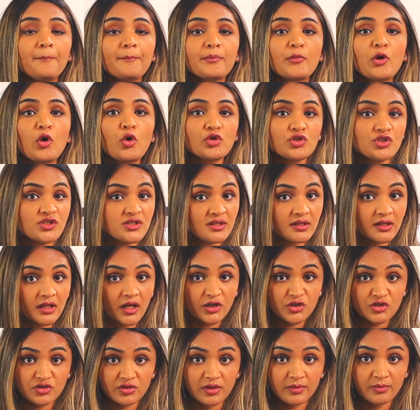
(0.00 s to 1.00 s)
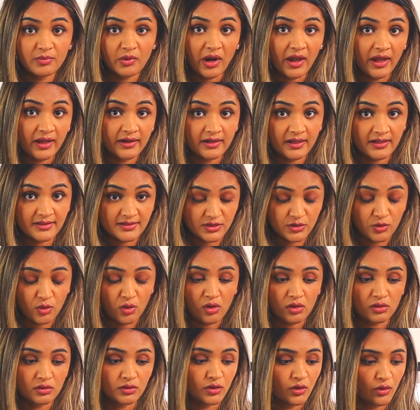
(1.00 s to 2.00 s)
Coach is a luxury brand, as you
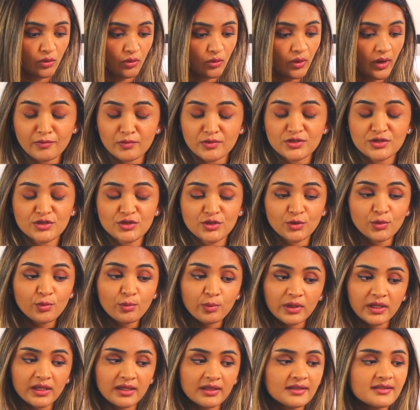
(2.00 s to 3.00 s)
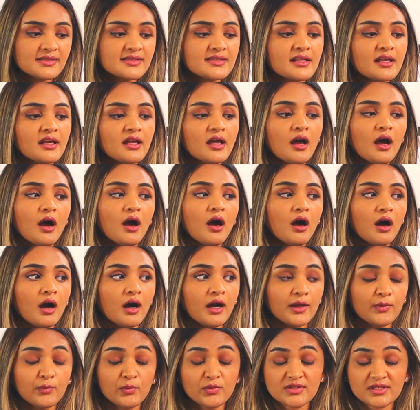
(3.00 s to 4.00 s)
all know. It was 2 weeks.
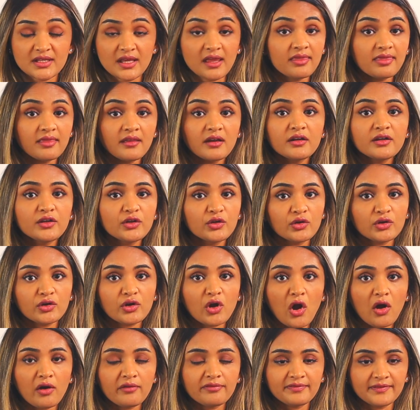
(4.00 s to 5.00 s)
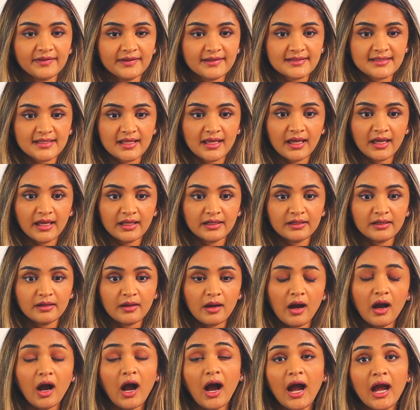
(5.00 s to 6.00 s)
It was in their New York office, and
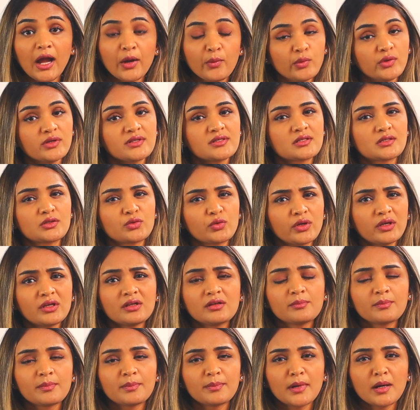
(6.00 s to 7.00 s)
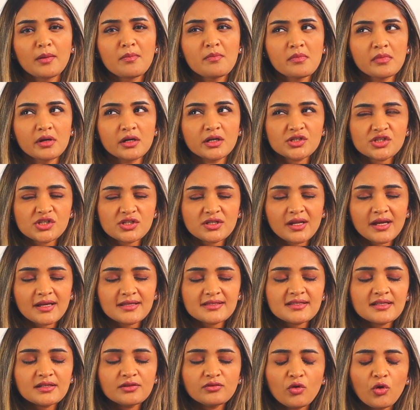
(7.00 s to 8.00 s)
I was doing a
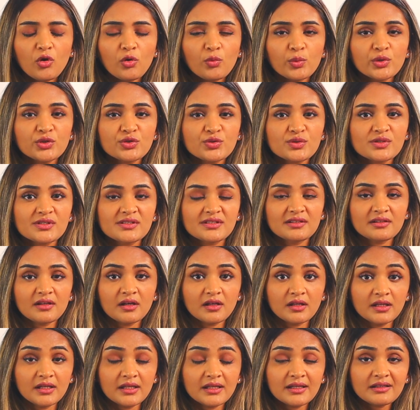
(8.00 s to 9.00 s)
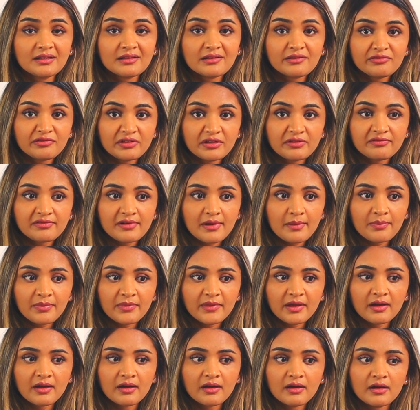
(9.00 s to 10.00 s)
merchandising role, which was a little different from
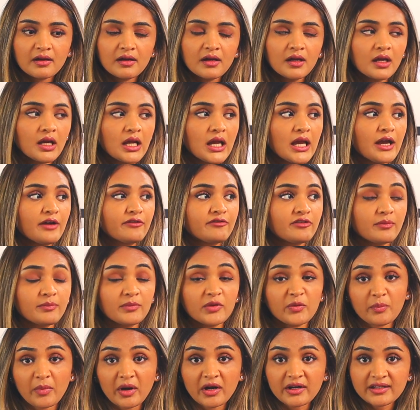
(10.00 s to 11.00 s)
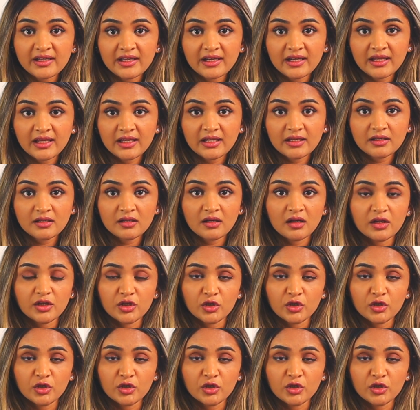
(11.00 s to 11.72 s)
the marketing